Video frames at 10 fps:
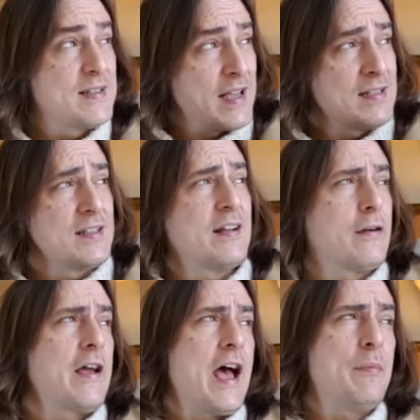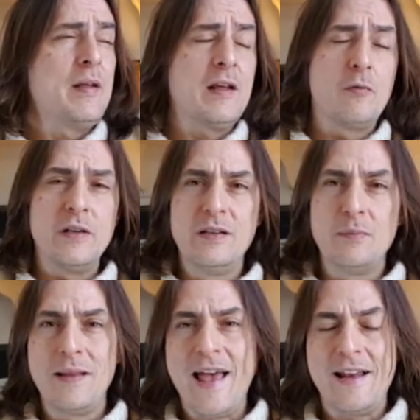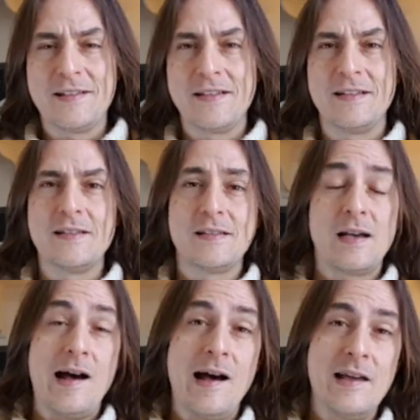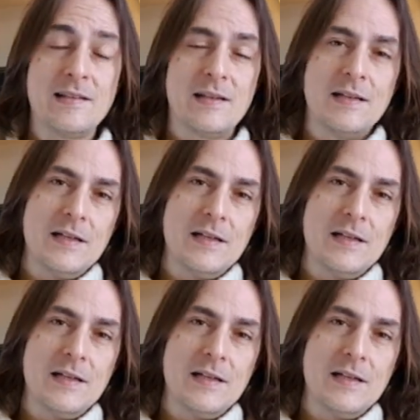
things that are happening with the planets in the skies